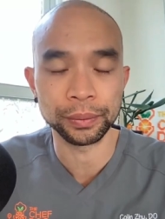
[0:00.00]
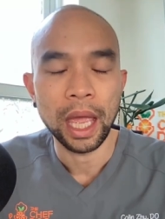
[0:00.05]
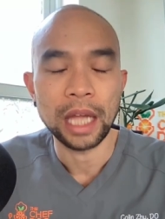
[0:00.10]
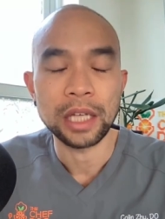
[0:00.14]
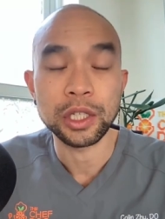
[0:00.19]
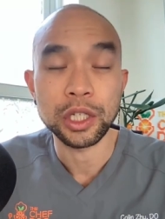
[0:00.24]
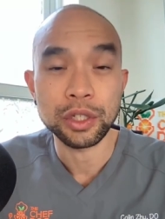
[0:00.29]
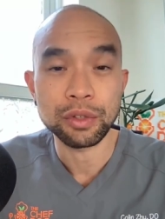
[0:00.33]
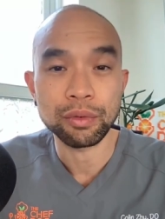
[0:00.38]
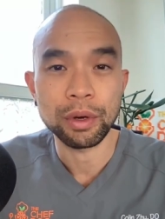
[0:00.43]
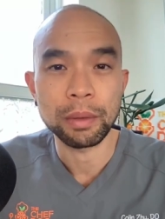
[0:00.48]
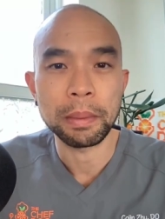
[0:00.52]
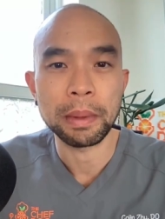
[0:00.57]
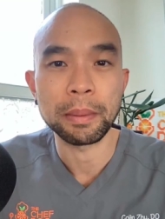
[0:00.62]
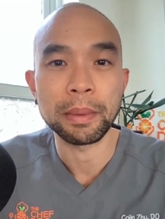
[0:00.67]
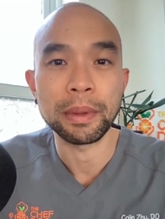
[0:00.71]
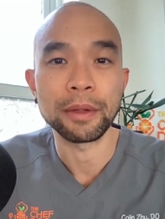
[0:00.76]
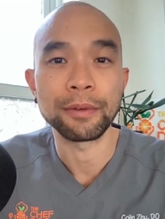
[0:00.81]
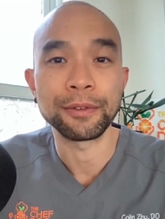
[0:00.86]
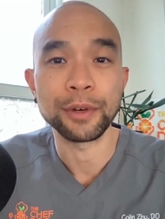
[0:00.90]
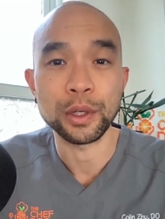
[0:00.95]
And just remember
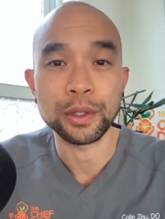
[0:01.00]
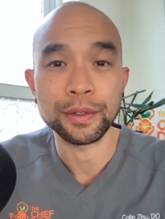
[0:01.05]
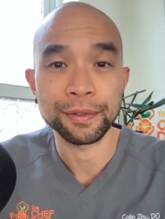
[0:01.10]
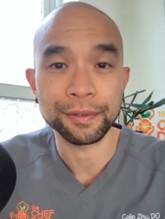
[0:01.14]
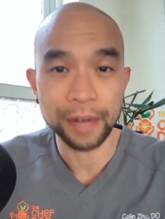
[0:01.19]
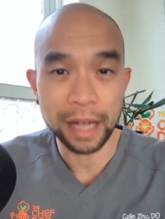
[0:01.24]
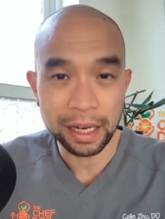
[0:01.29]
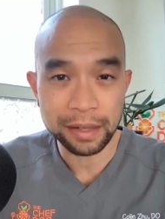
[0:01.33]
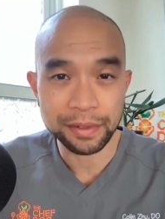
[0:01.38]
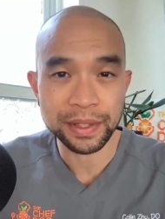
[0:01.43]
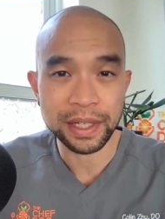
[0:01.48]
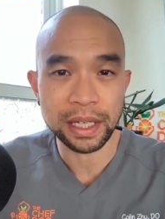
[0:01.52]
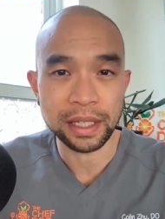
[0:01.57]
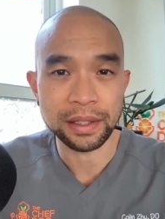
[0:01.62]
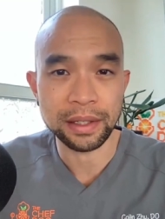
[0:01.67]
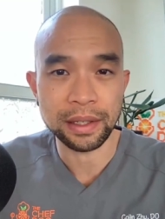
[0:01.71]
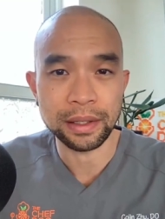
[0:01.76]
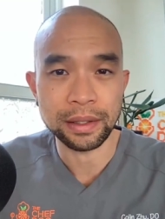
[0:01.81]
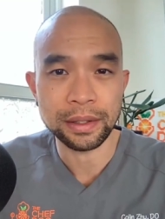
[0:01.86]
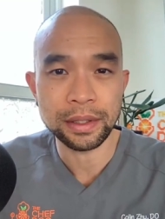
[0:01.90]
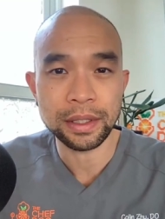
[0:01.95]
the first five
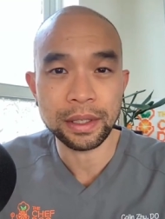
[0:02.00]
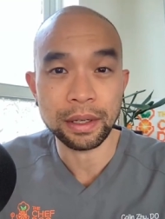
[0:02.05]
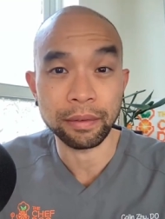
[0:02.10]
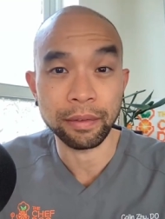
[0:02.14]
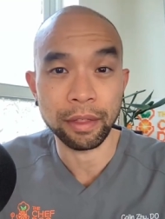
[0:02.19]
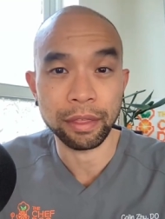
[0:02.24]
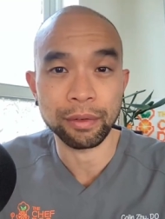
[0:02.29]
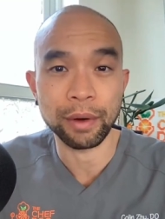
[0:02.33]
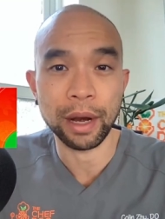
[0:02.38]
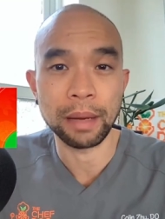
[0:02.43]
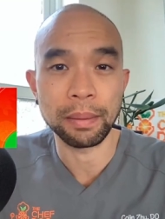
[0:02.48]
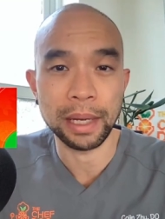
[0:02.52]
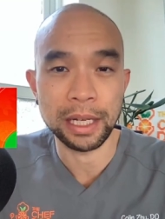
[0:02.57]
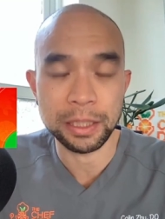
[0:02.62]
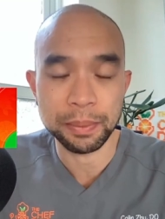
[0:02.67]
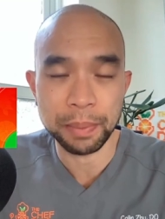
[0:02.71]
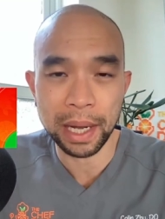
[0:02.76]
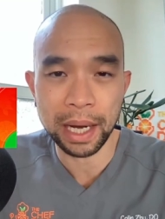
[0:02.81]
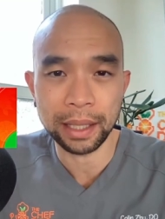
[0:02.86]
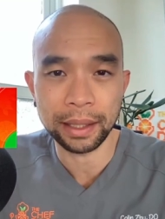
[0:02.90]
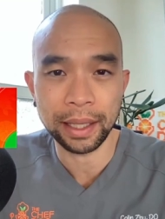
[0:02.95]
seasons of the Thrive Bites
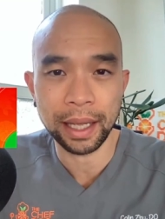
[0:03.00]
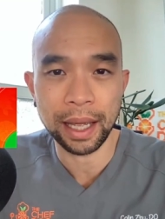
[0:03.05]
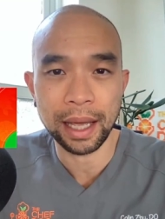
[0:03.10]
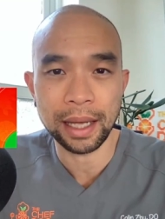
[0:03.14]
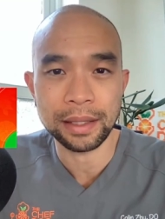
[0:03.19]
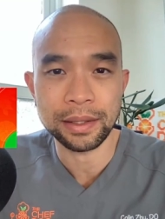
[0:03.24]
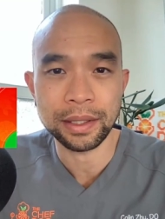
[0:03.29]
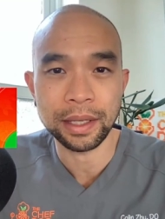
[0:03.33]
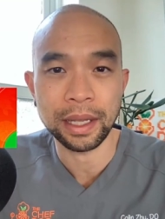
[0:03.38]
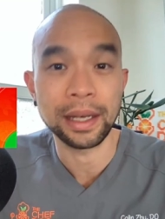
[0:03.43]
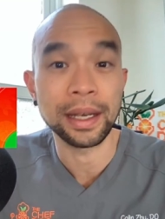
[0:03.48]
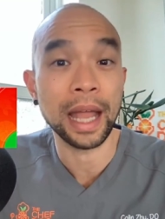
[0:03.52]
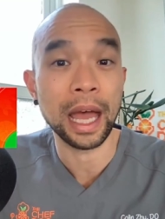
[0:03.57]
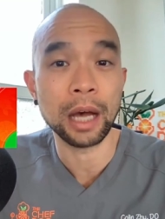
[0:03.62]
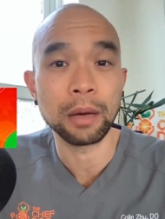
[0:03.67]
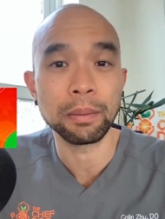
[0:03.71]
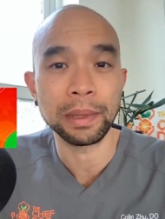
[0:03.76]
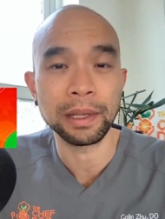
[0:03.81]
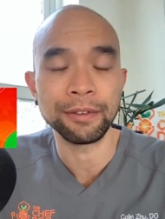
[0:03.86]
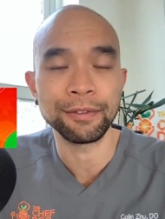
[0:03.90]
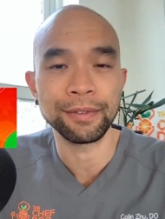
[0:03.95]
podcast can now
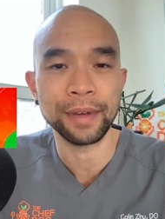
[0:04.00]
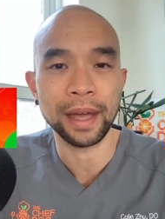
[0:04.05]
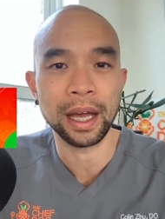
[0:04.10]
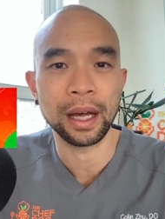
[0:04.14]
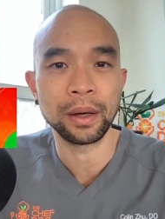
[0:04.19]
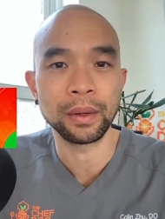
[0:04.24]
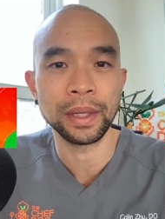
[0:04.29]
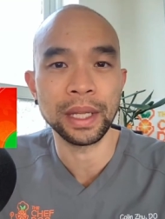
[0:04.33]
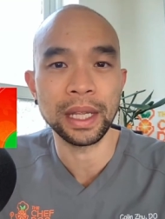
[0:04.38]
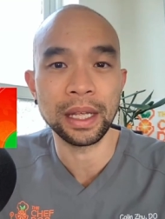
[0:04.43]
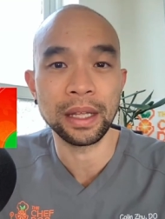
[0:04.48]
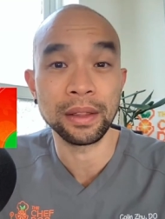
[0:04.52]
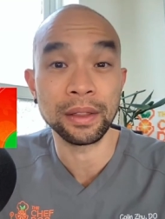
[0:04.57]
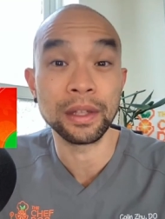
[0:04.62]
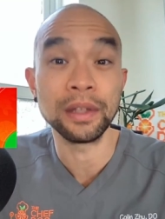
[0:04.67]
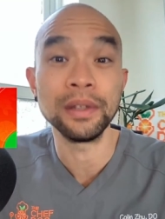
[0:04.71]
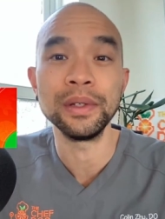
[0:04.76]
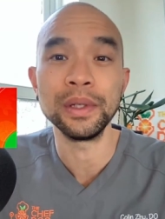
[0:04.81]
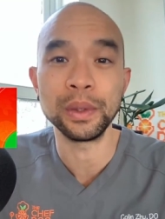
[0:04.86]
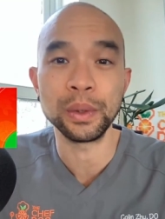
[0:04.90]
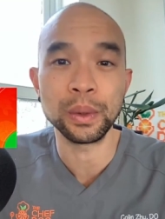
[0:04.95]
be found in the
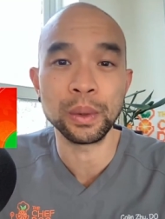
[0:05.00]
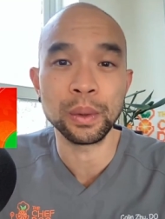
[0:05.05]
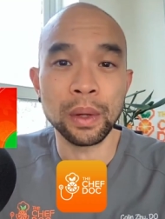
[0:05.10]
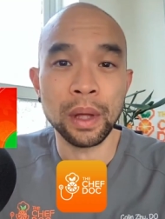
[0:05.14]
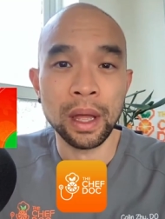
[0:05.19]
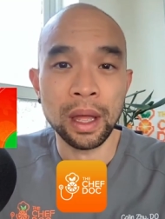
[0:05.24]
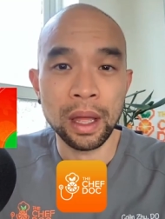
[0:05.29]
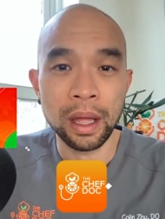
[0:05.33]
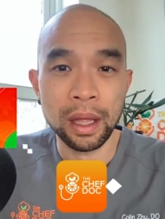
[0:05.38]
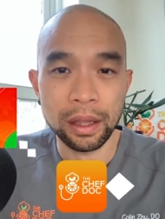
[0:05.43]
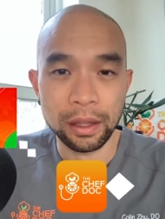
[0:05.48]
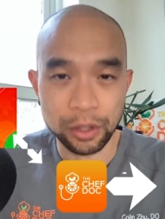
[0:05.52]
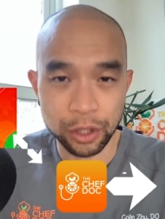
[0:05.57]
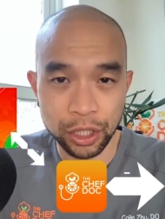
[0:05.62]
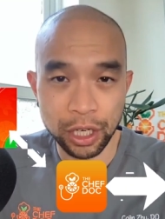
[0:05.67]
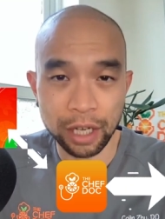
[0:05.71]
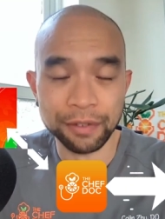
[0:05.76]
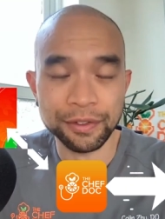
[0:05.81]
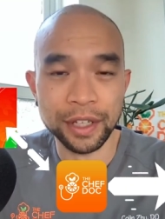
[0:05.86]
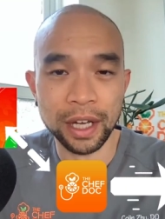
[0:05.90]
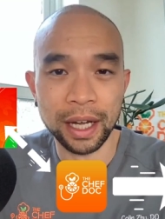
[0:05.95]
new the
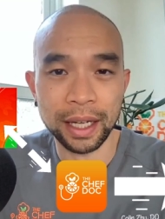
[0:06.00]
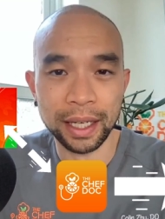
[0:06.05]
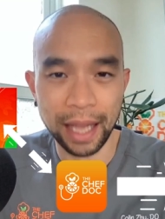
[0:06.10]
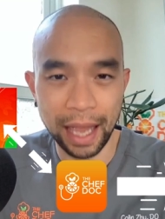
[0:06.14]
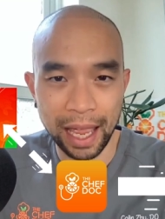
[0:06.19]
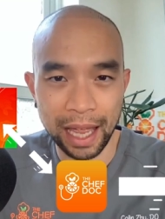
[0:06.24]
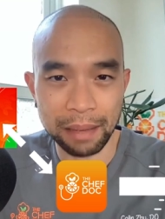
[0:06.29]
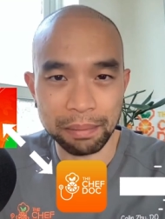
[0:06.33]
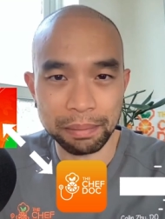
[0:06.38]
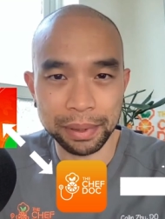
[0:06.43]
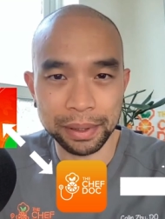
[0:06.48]
Chef Doc app,